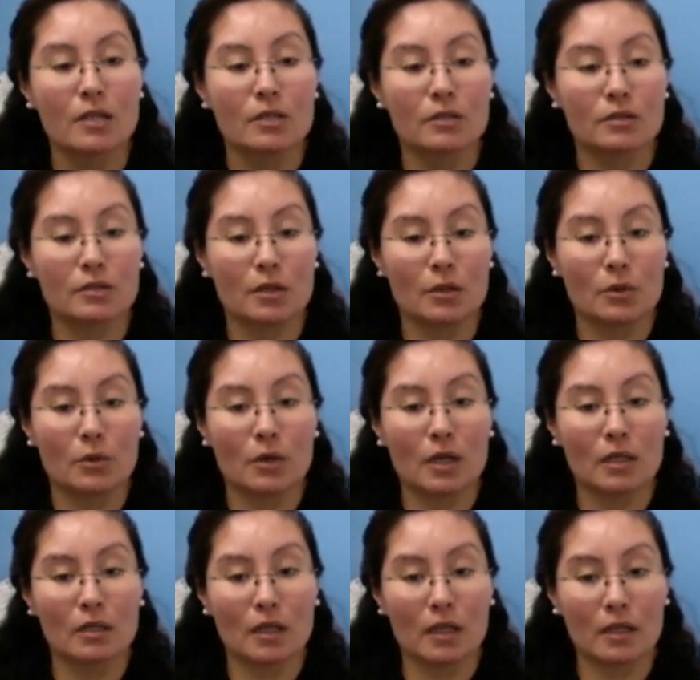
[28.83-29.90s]
So a
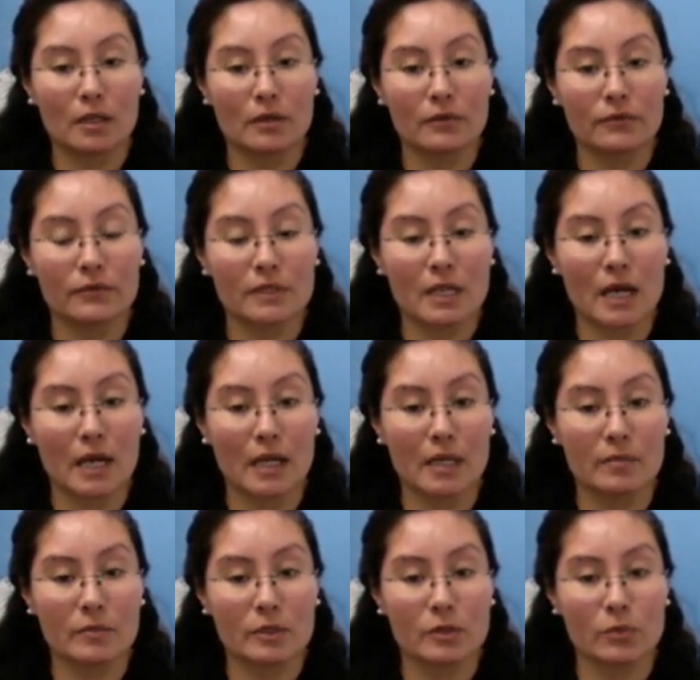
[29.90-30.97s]
lot of
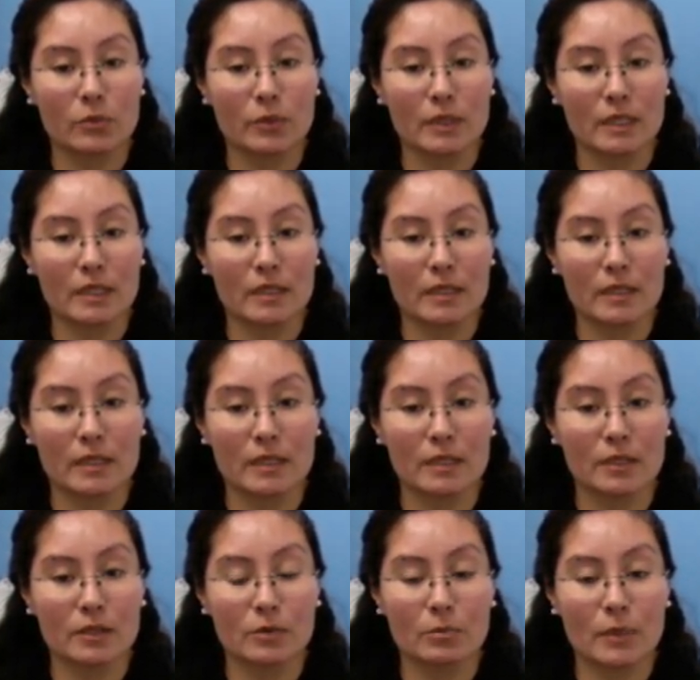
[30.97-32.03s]
times
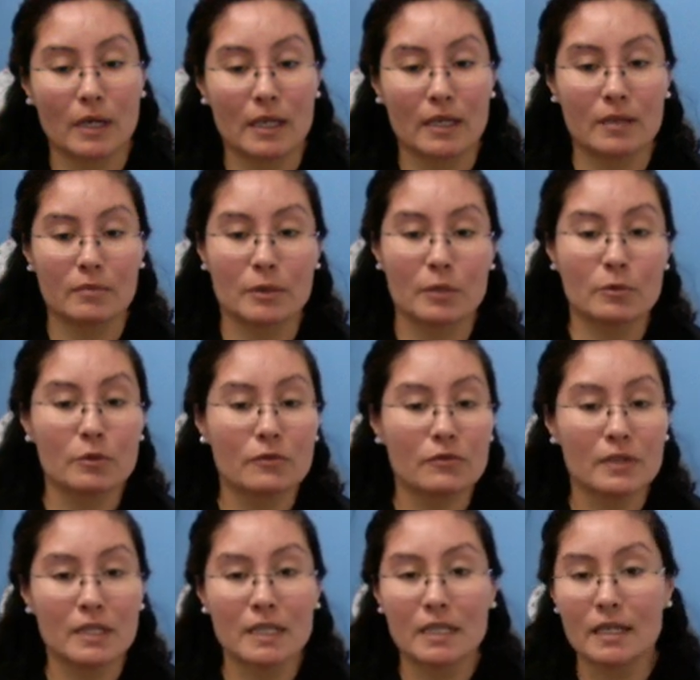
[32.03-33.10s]
you might be
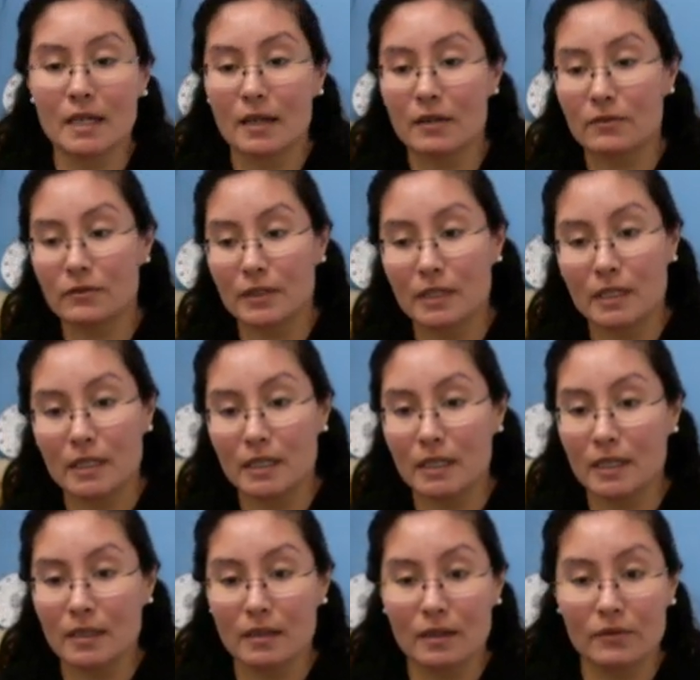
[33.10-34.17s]
moving every
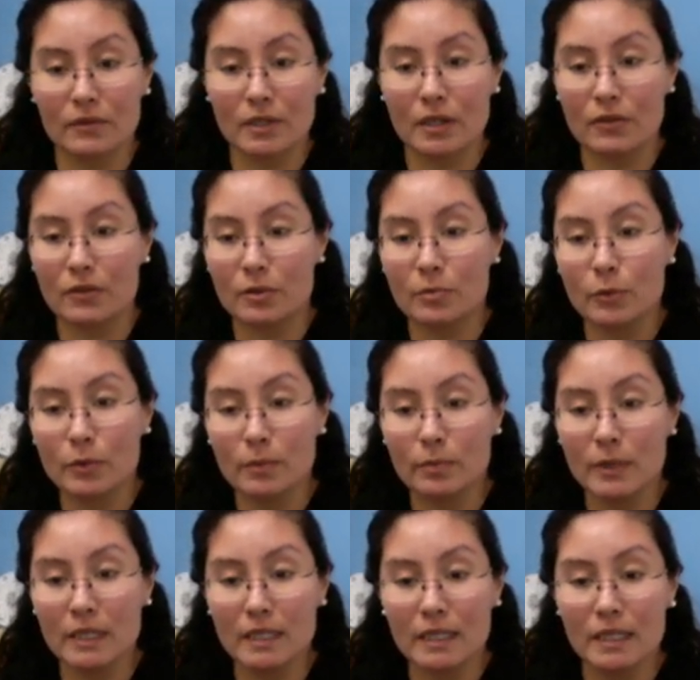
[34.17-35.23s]
other
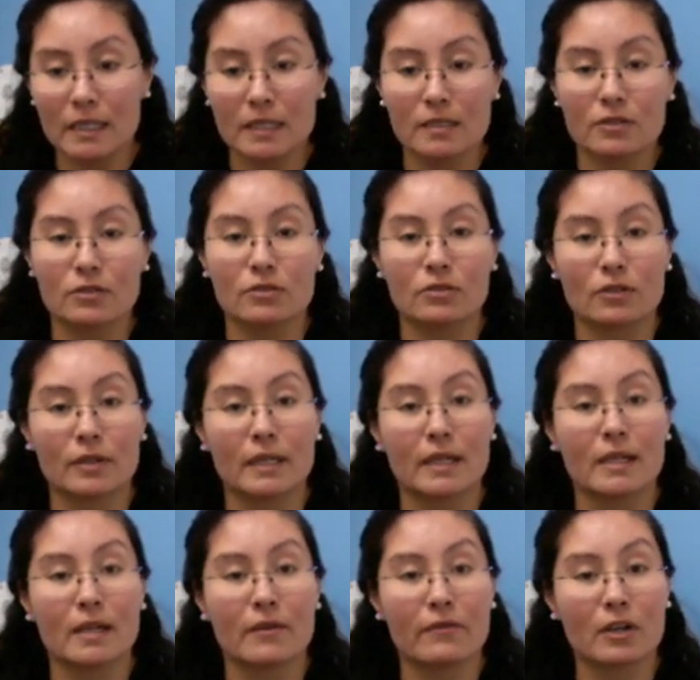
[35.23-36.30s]
minute because you start
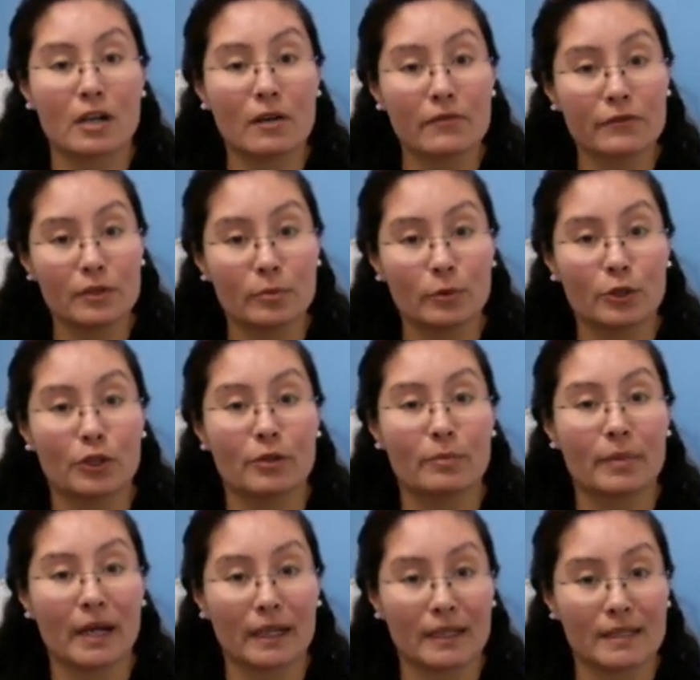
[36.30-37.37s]
getting uncomfortable. Your
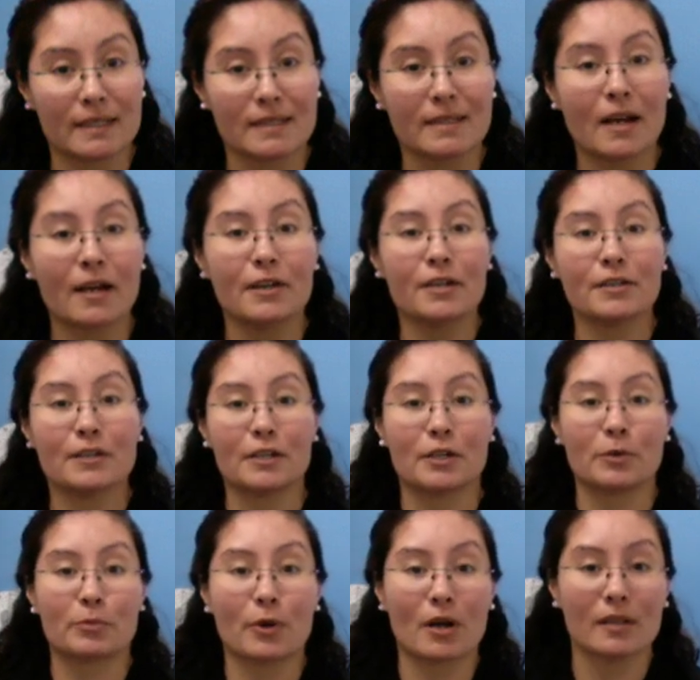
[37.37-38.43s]
back gets tired, and
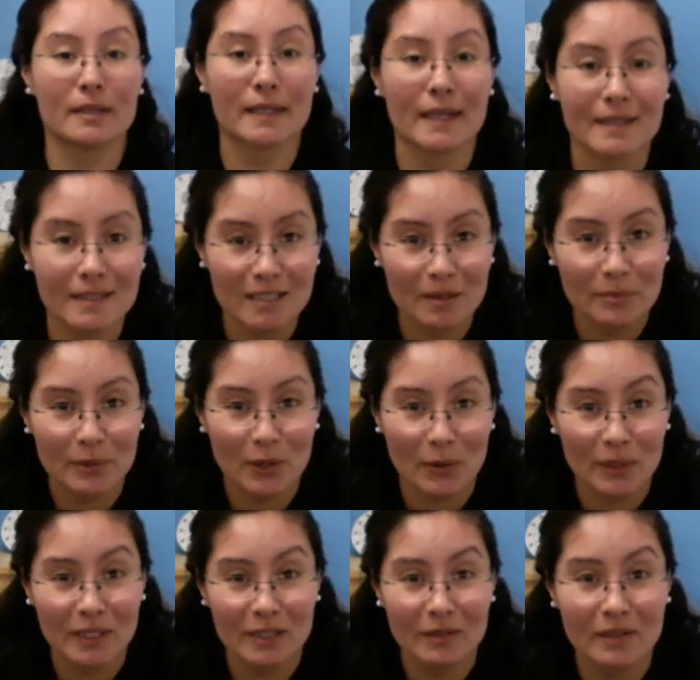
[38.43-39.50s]
you probably end up
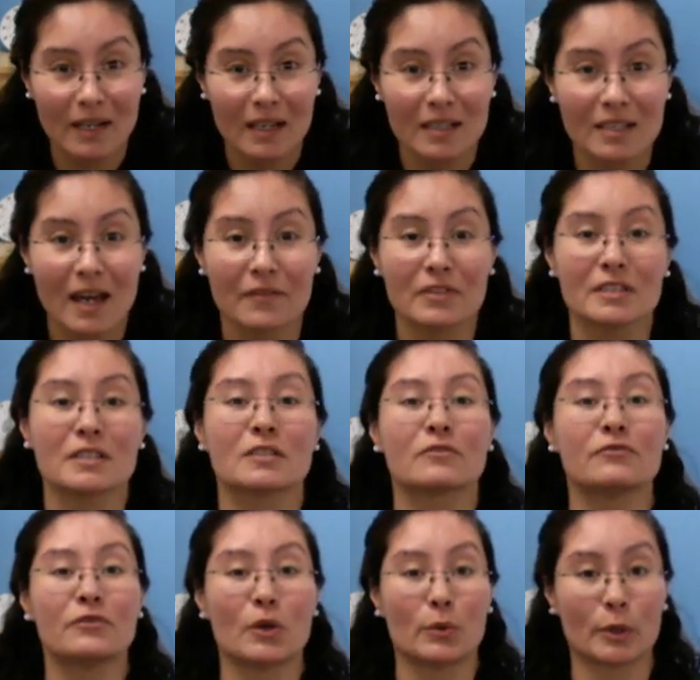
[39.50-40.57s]
having this
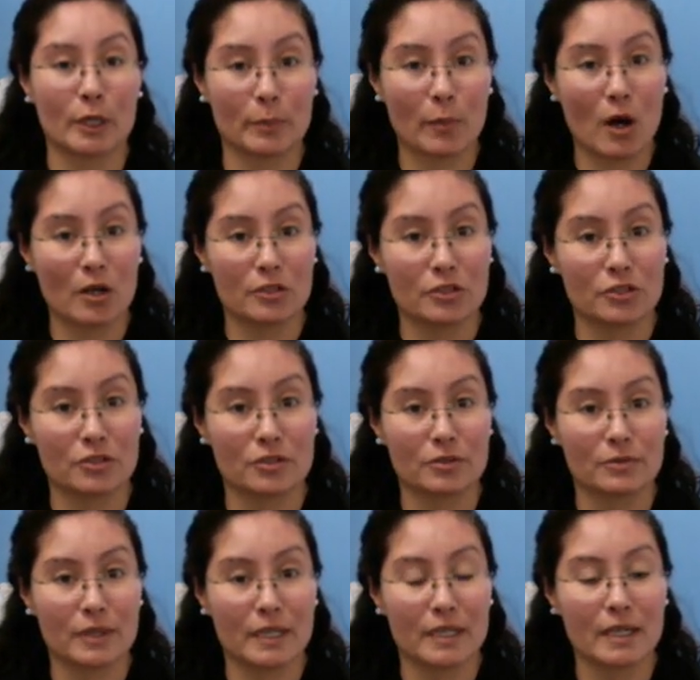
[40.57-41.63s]
forward posture,
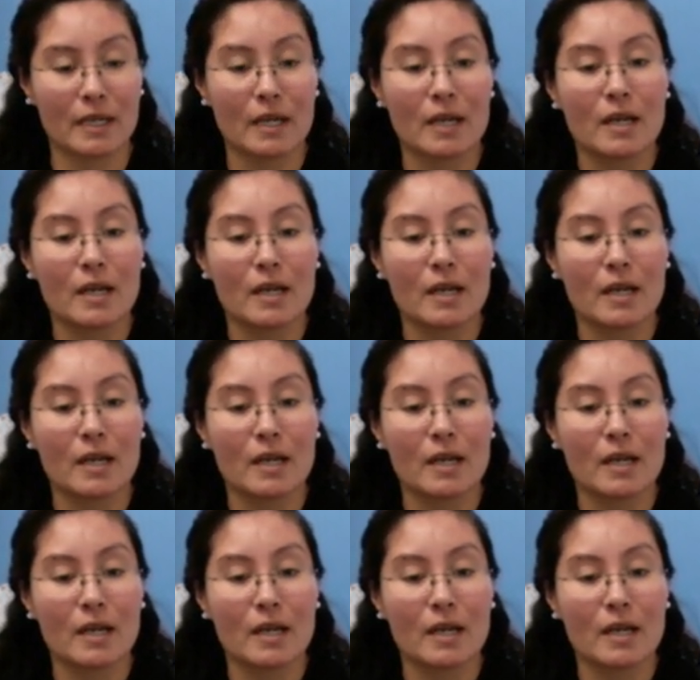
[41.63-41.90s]
right?